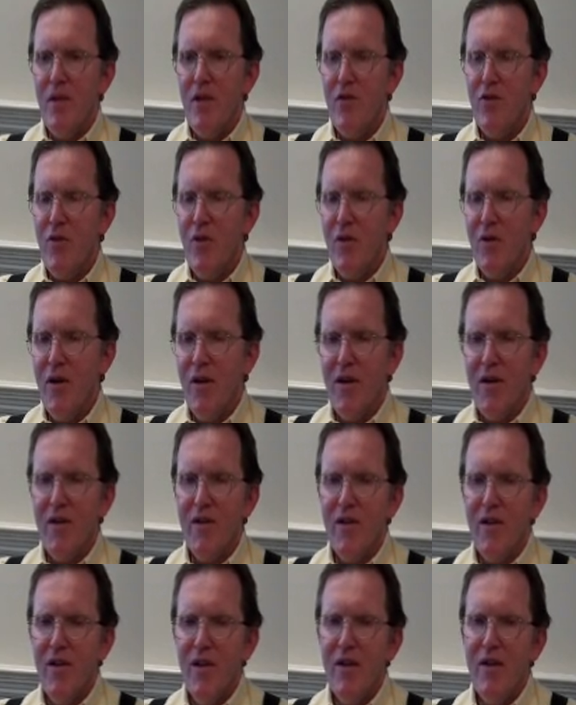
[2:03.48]
yes, there
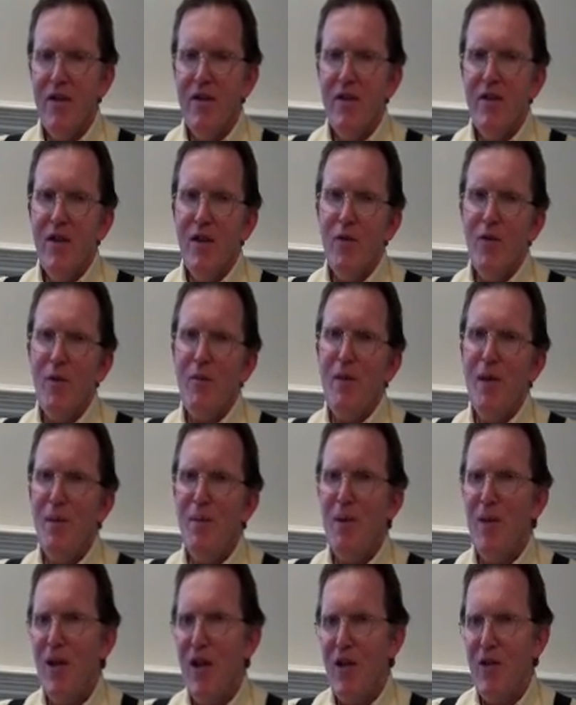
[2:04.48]
are. And when
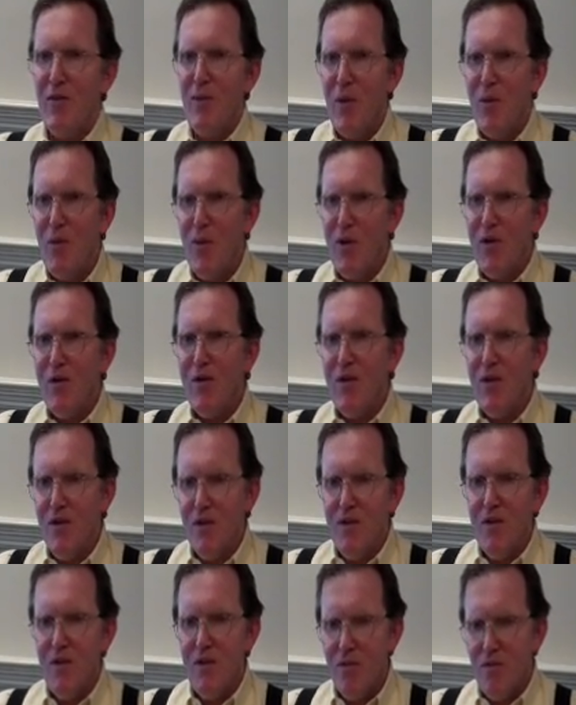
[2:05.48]
people ask me
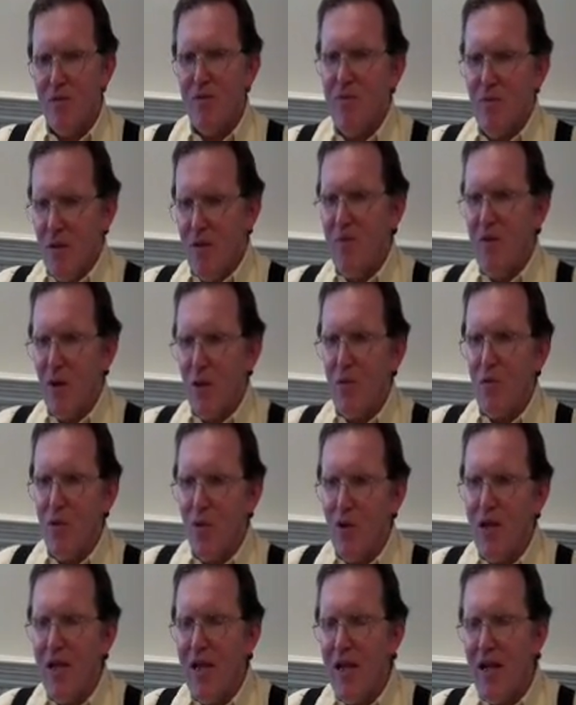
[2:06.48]
if they're
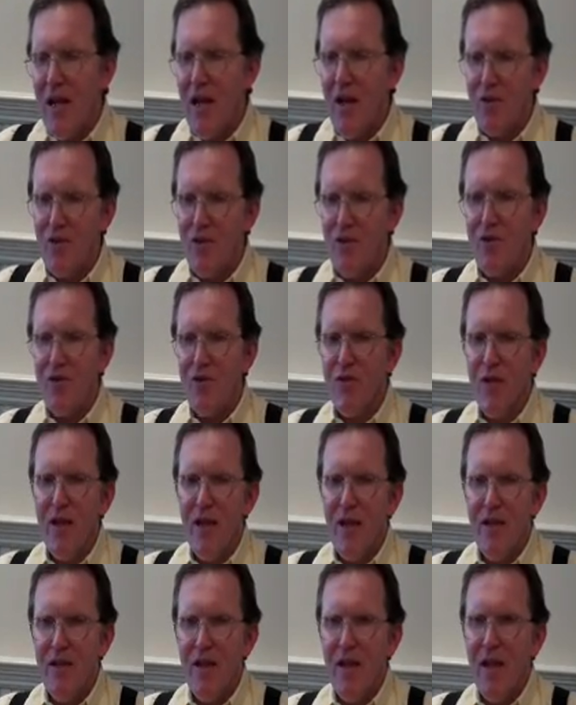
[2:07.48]
looking at houses and
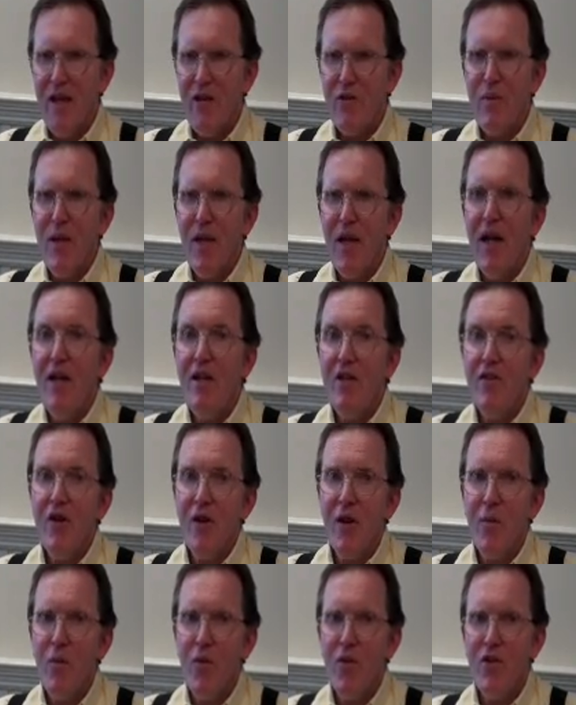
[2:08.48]
they ask me ahead of
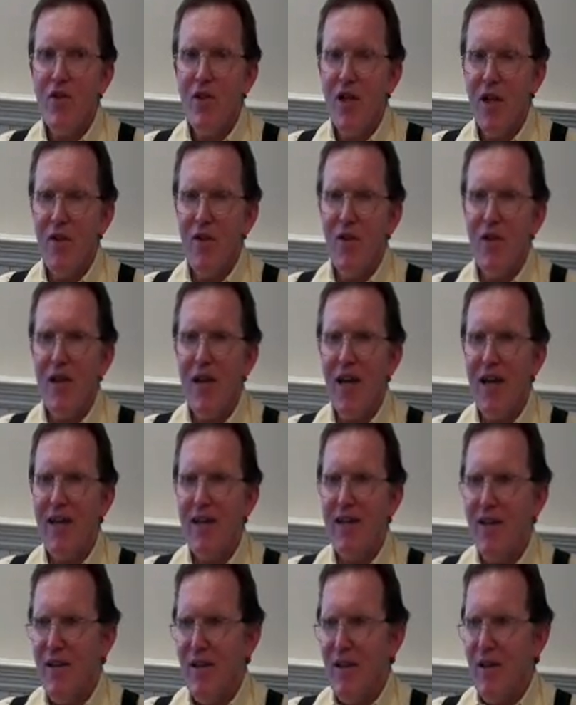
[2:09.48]
time, what should I look
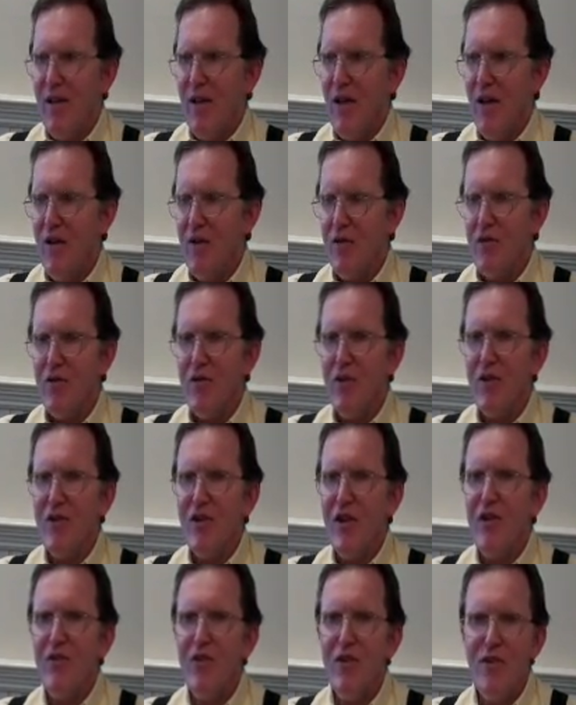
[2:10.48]
at? I'll
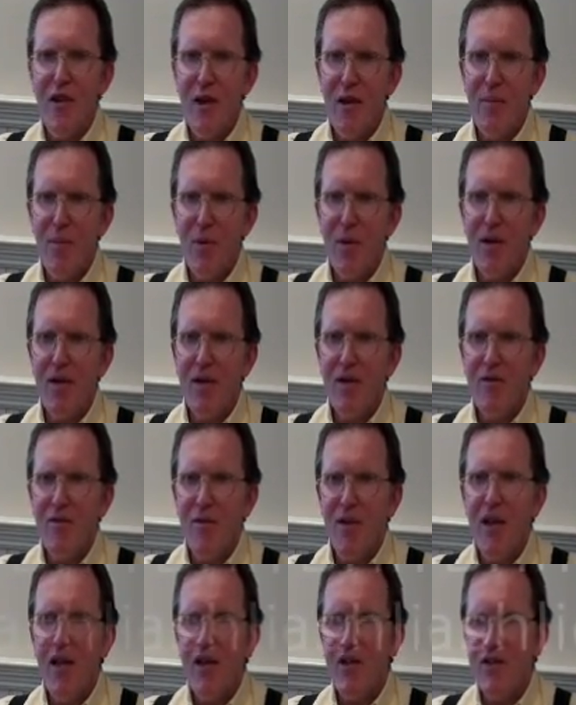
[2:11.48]
suggest that they bring a
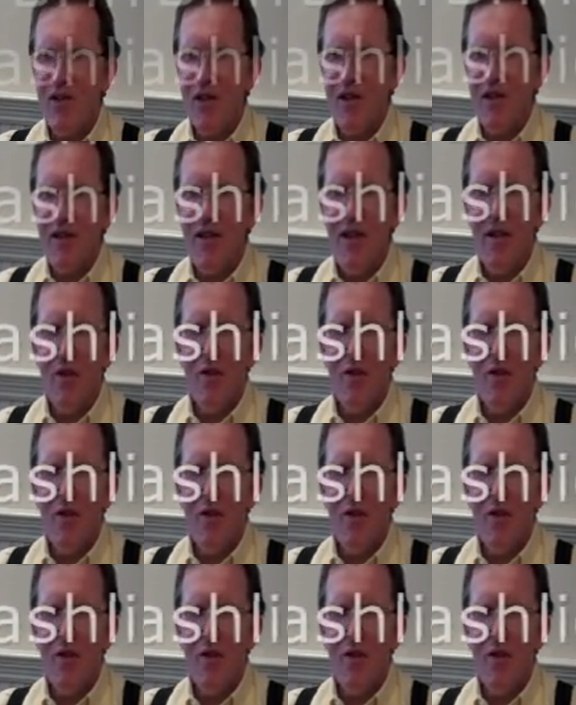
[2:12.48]
flashlight and